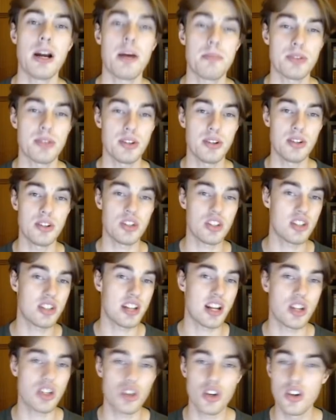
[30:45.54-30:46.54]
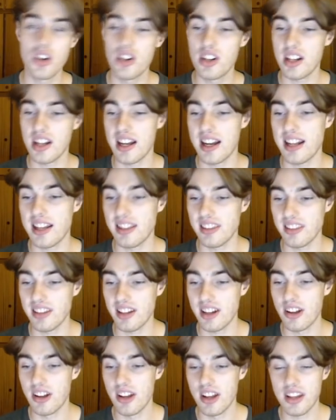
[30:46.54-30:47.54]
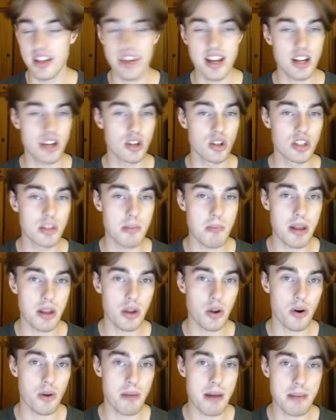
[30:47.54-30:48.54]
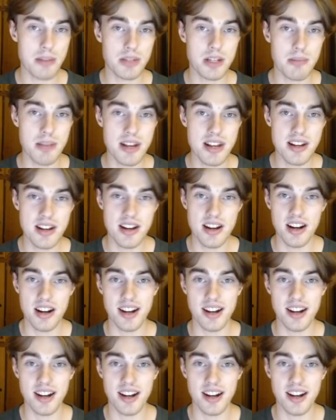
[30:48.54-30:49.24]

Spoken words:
up, so just stay tuned, and yeah, do submit your maps to me.